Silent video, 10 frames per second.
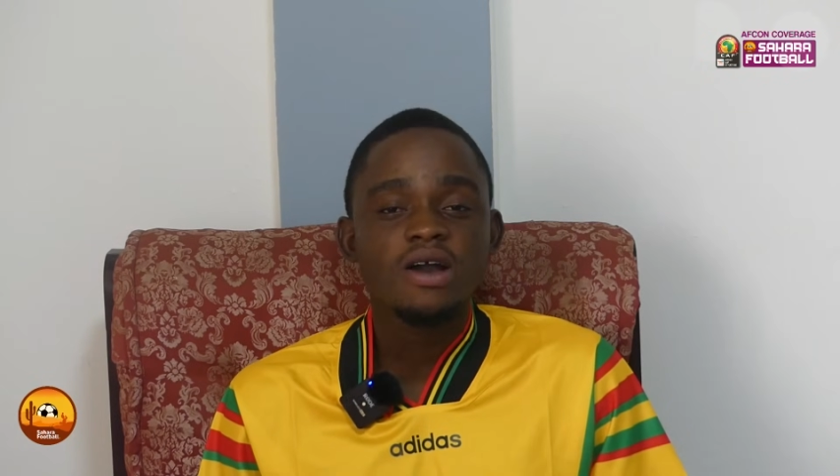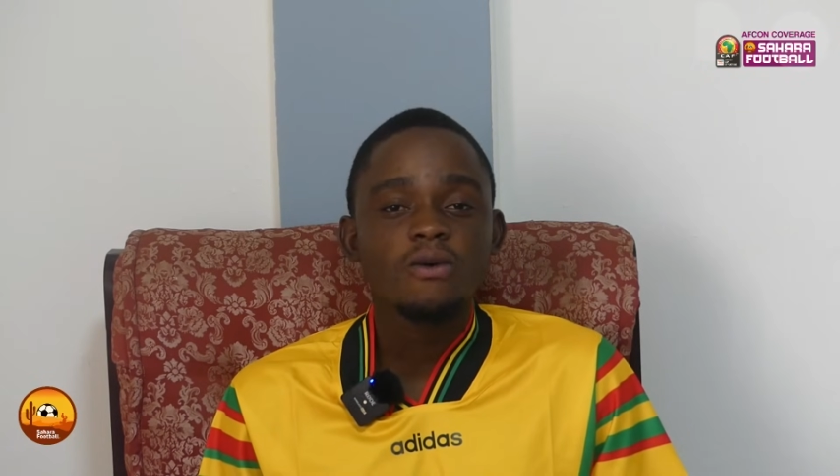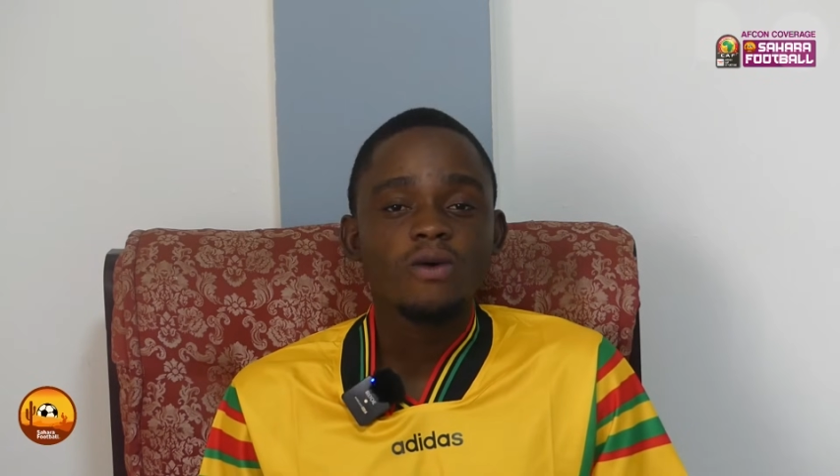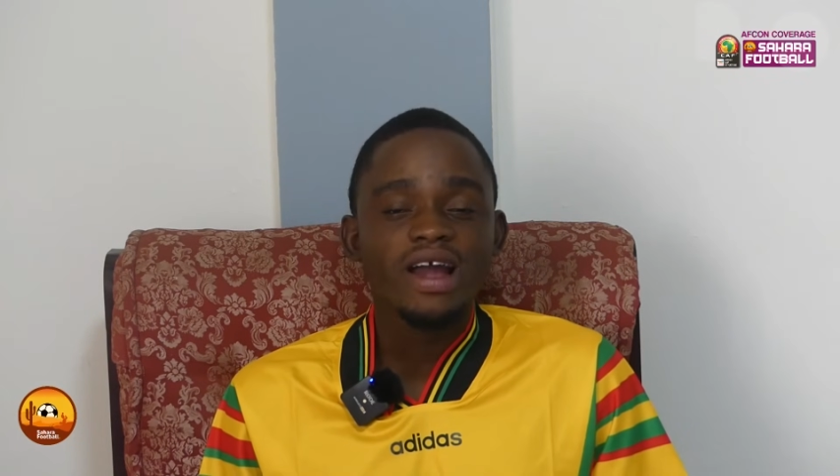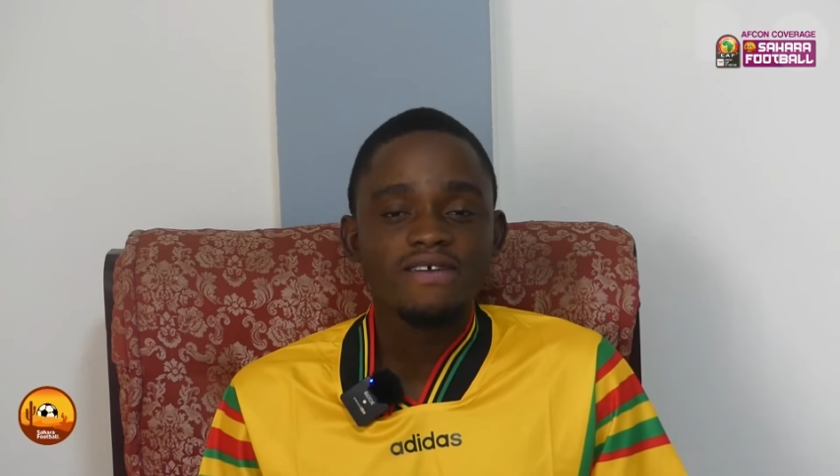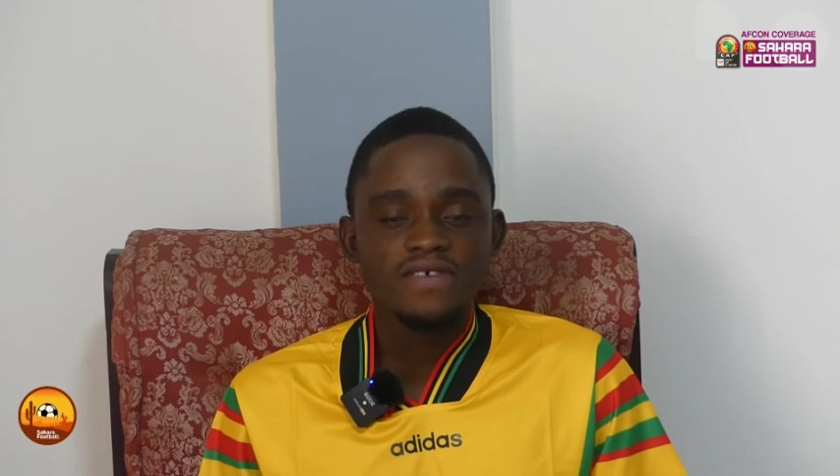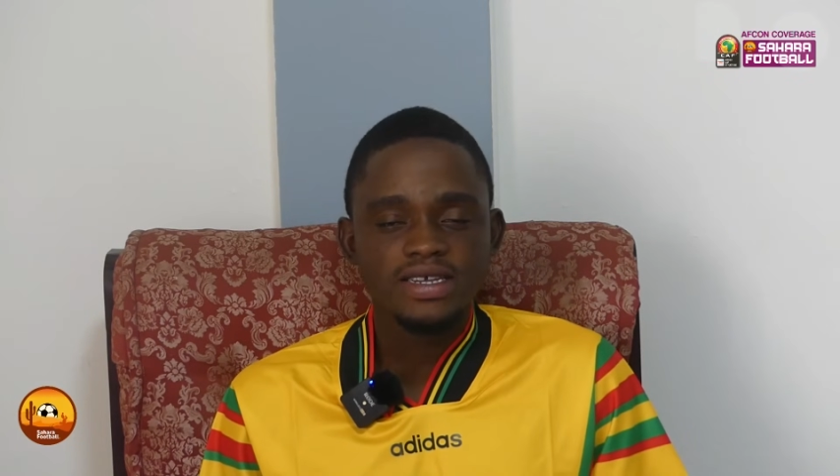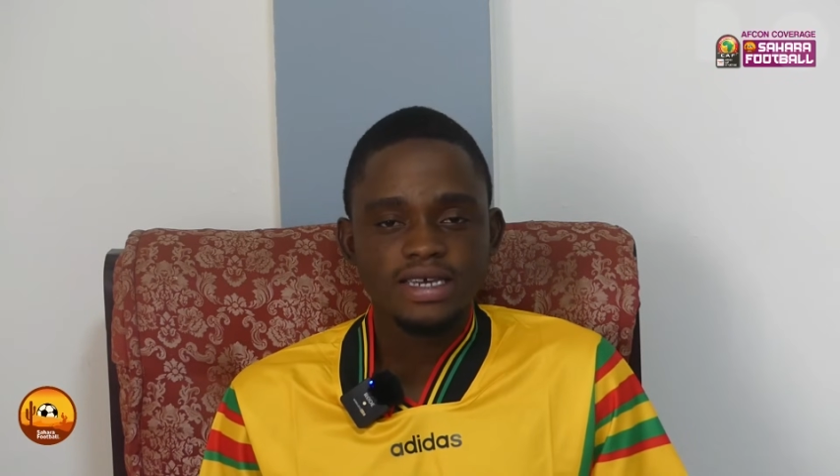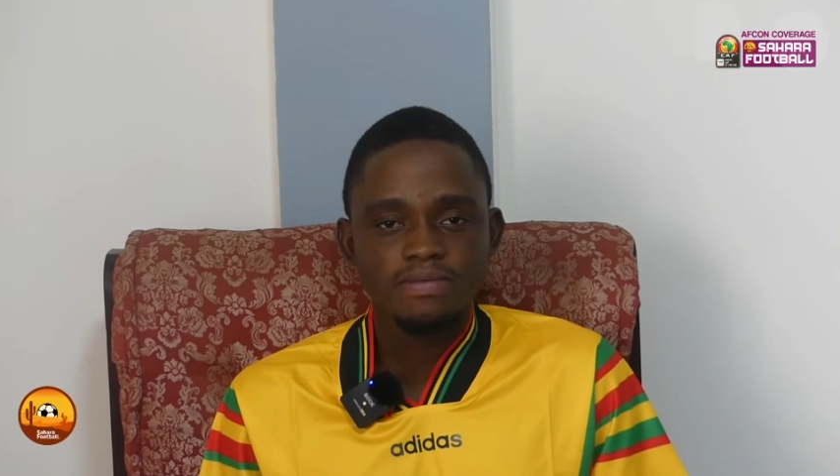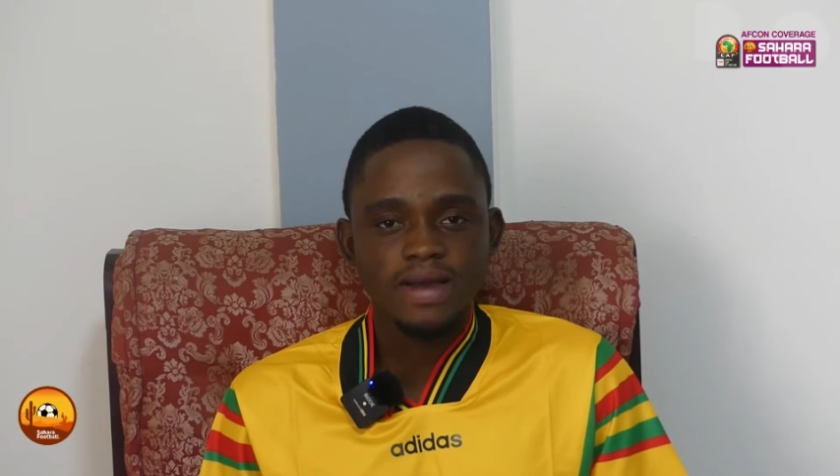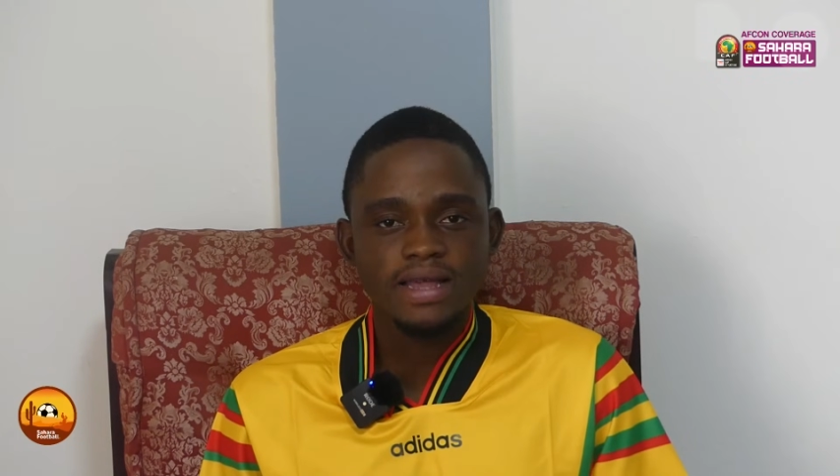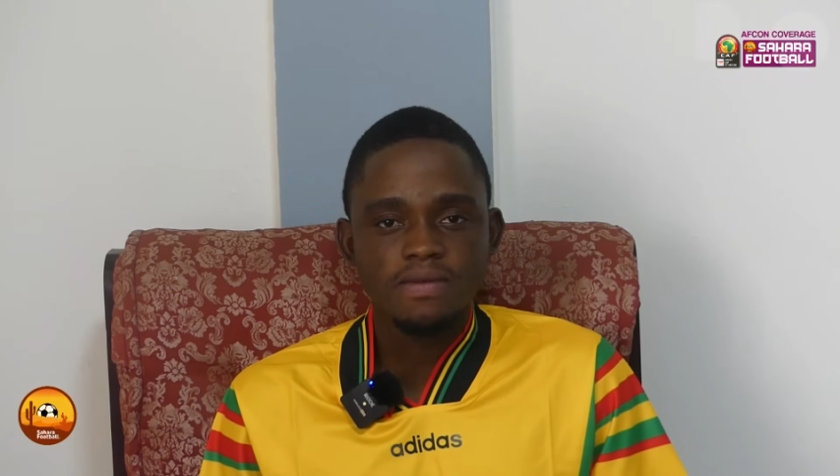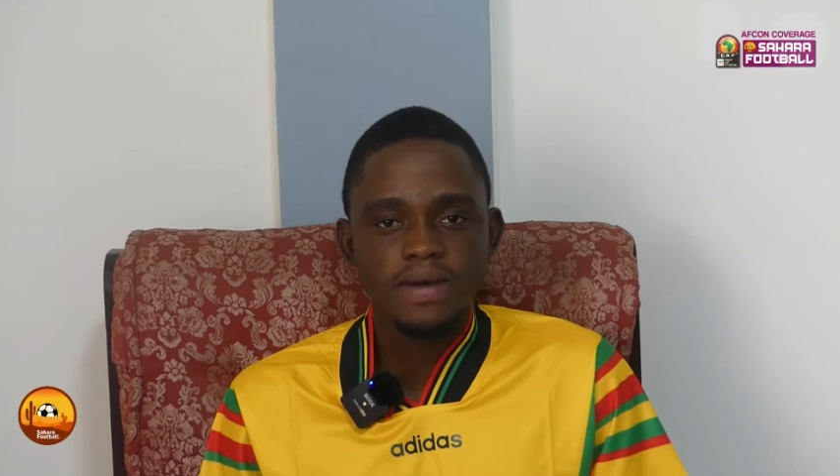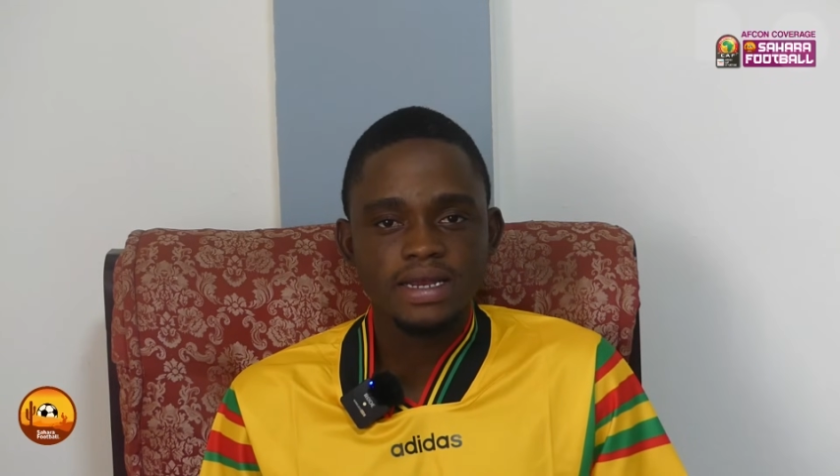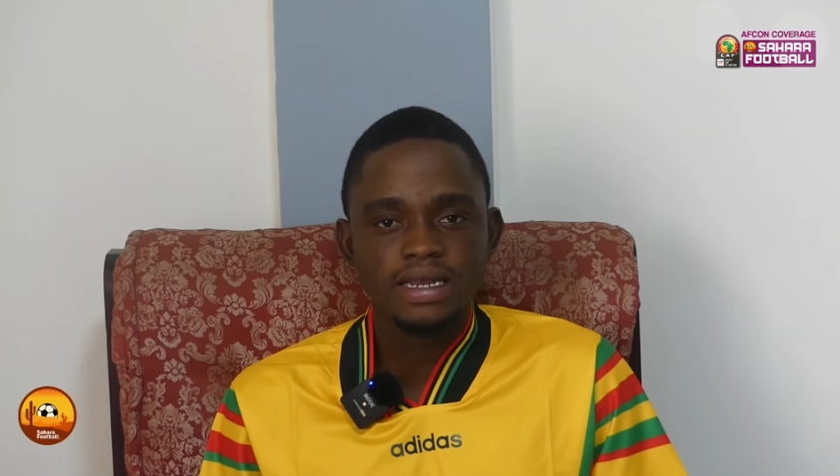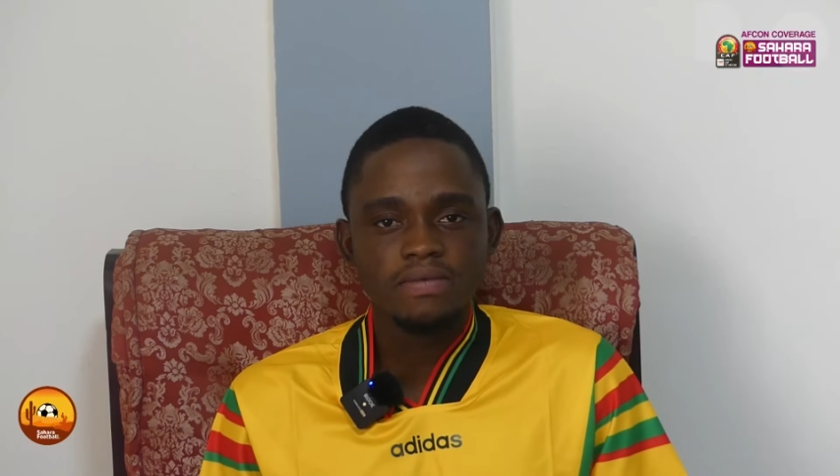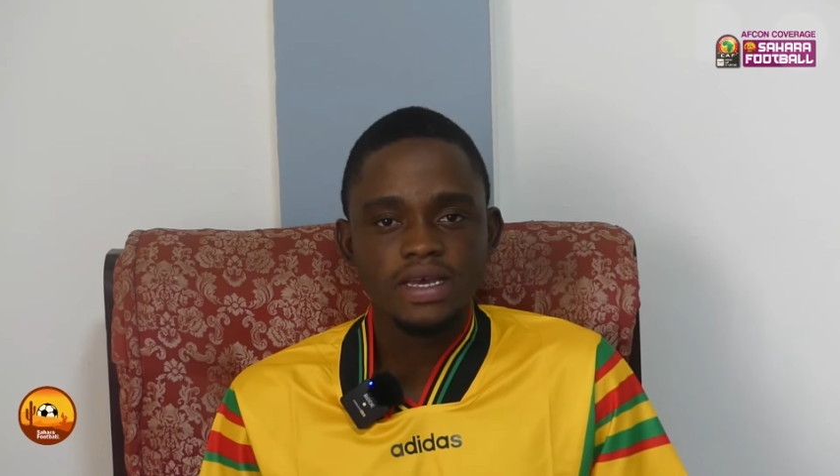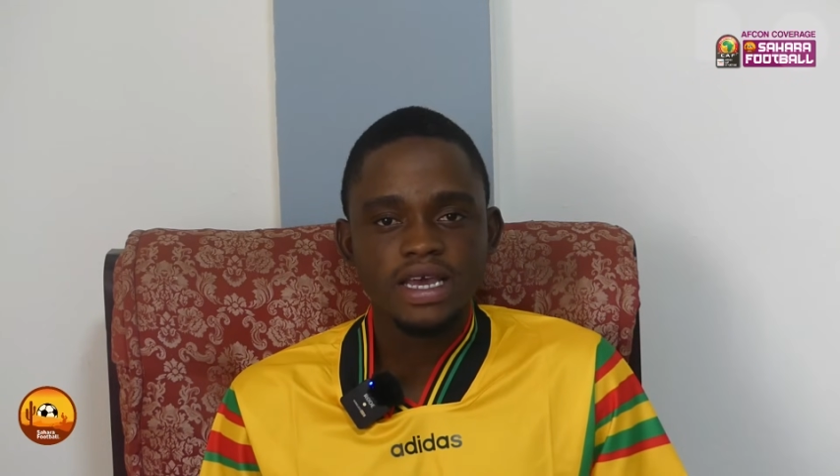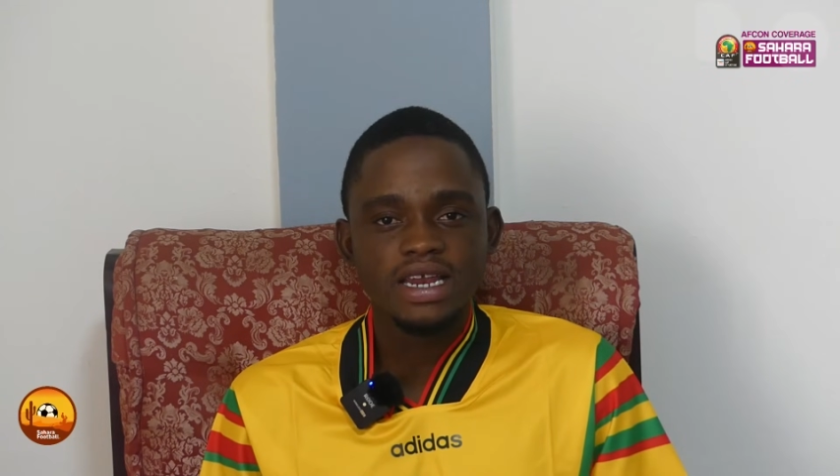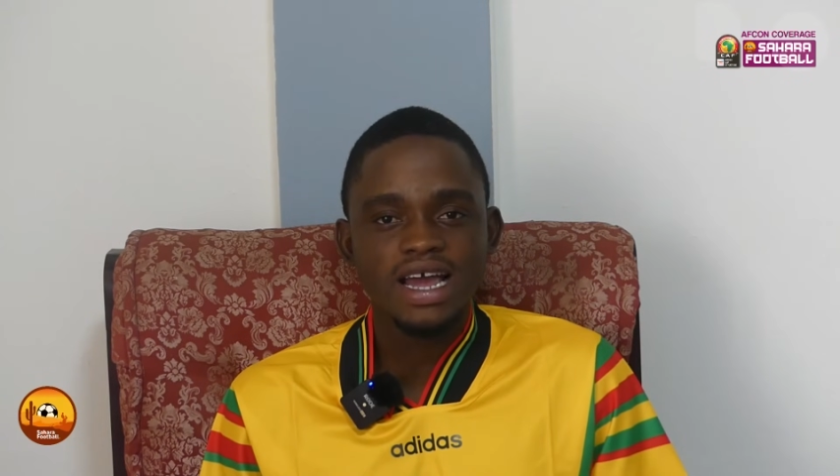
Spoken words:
were affected by the pandemic and